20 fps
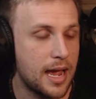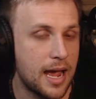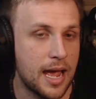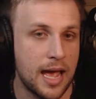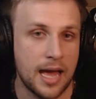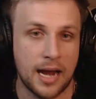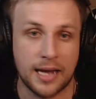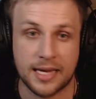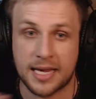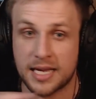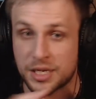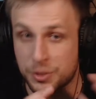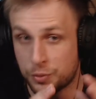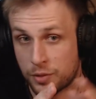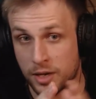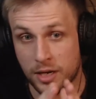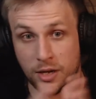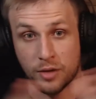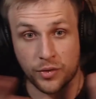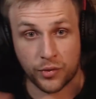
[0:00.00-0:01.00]
And I guess we're
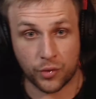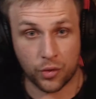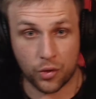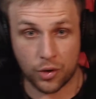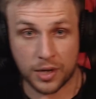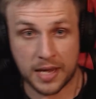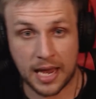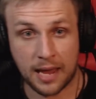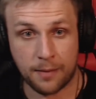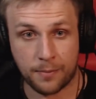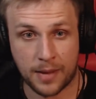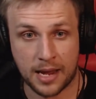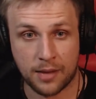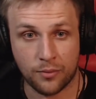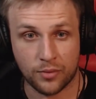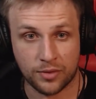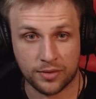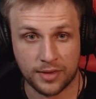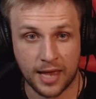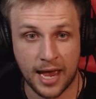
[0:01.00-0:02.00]
gonna go through her campaign
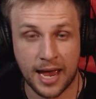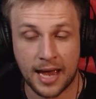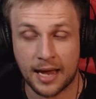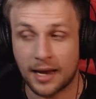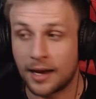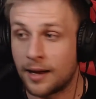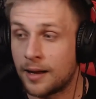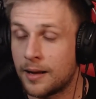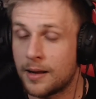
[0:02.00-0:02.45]
with that.